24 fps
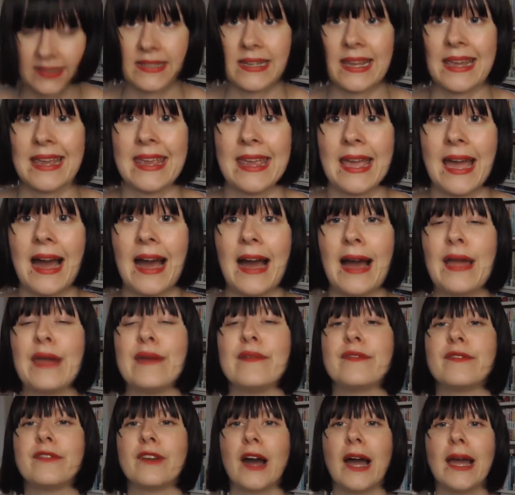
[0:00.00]
day I
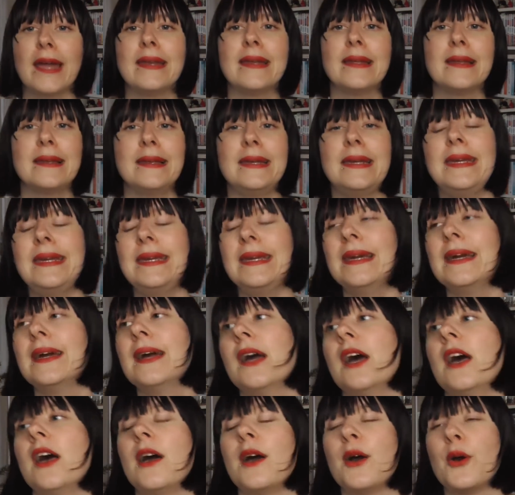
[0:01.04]
finally
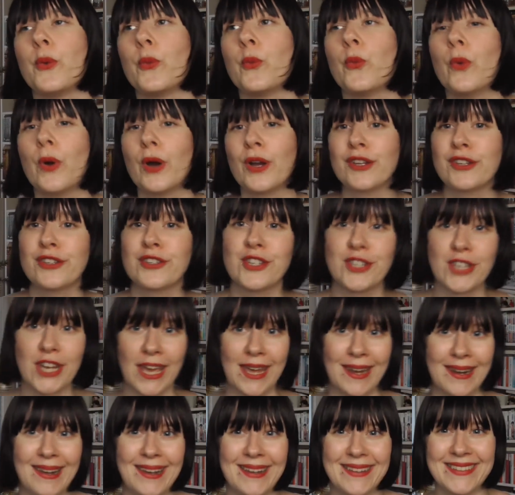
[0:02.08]
watched
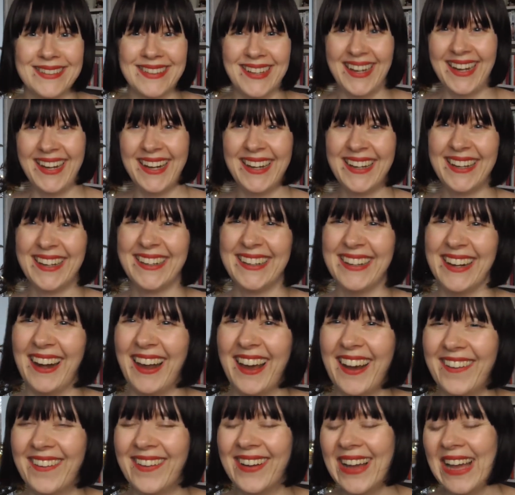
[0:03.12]
Tenet.
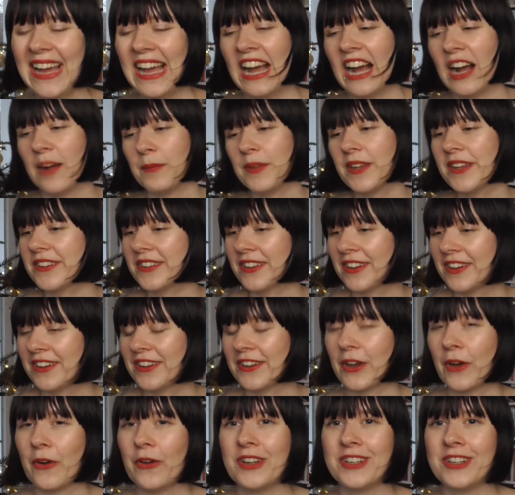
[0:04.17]
Now, I'm not gonna go